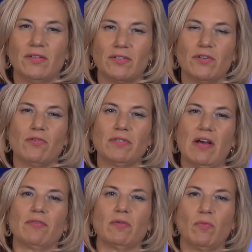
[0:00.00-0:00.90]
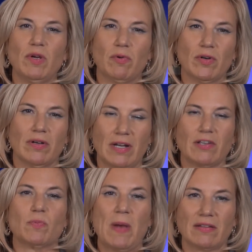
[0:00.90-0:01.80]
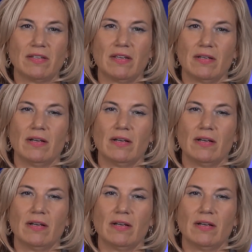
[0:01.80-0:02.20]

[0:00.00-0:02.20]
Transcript: There's no doubt that we were expecting